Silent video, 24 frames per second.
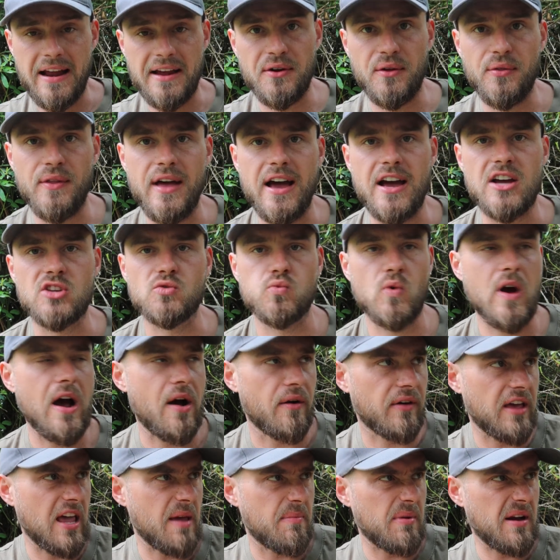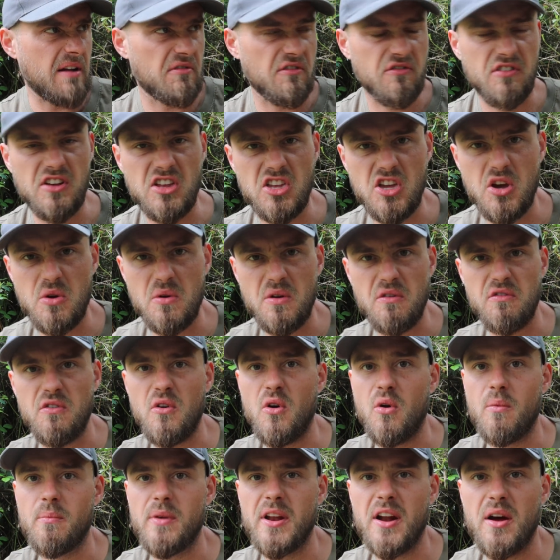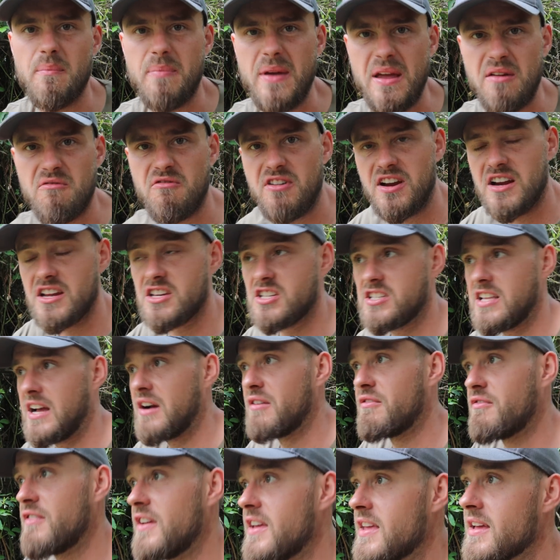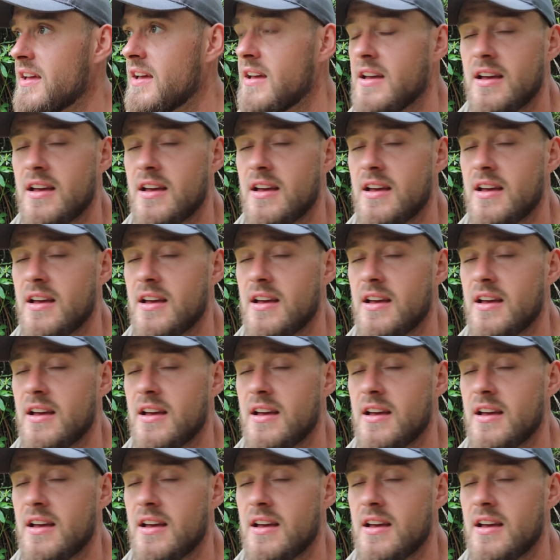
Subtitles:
lead on that as well, keeping everything uniform, you know, being really stealthy.